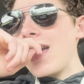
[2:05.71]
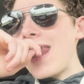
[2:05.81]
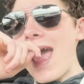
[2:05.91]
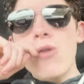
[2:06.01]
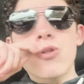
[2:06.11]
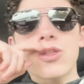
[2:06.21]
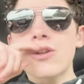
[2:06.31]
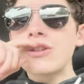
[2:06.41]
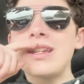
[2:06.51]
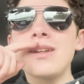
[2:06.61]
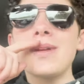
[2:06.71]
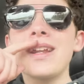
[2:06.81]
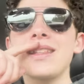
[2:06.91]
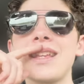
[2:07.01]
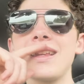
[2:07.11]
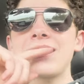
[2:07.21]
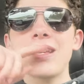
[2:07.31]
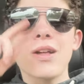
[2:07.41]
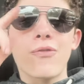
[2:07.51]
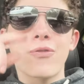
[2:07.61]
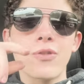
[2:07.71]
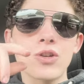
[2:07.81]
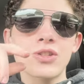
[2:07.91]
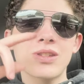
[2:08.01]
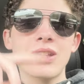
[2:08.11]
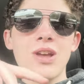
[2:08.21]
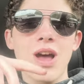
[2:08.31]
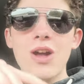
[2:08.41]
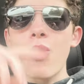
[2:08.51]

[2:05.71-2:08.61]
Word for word: an hour 13 minutes until first uh,